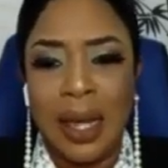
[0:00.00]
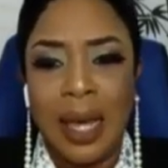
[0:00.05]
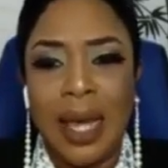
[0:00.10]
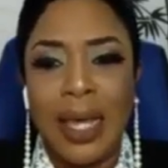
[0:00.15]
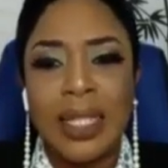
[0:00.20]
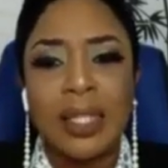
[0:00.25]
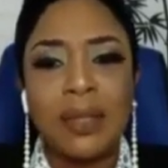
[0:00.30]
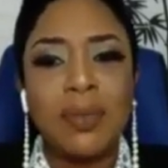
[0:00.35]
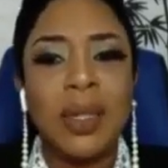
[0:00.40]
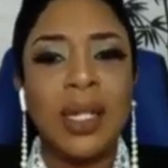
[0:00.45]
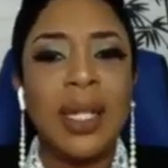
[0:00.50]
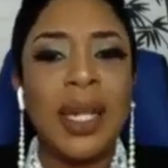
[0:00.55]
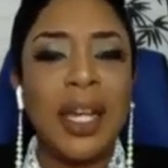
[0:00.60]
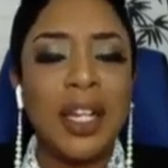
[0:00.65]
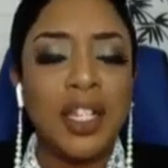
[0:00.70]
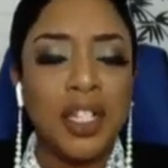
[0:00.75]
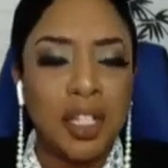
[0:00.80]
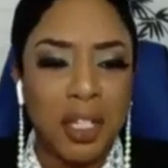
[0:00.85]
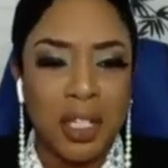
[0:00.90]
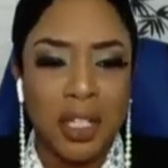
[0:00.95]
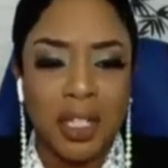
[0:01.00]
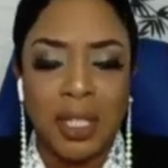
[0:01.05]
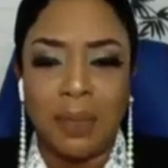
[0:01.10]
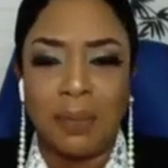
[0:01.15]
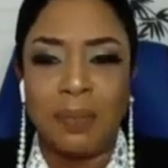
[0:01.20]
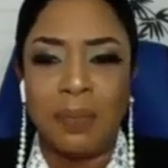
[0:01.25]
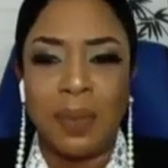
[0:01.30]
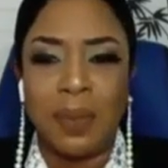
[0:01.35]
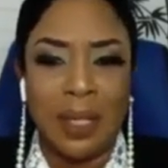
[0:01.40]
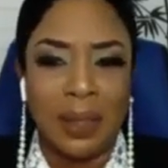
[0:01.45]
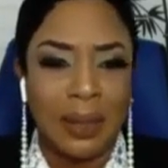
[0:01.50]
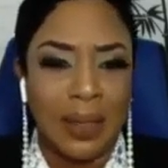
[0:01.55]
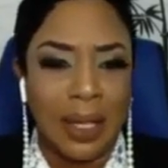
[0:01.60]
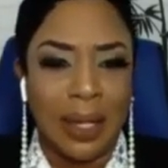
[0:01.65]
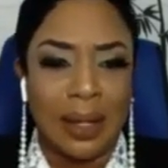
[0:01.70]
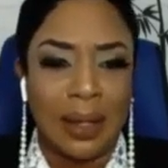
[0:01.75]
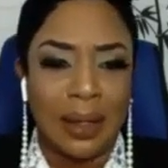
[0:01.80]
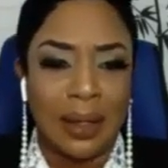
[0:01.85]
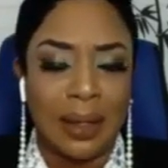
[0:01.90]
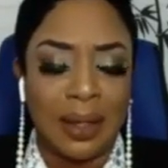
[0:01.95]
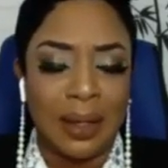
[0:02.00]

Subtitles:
It's relationship building.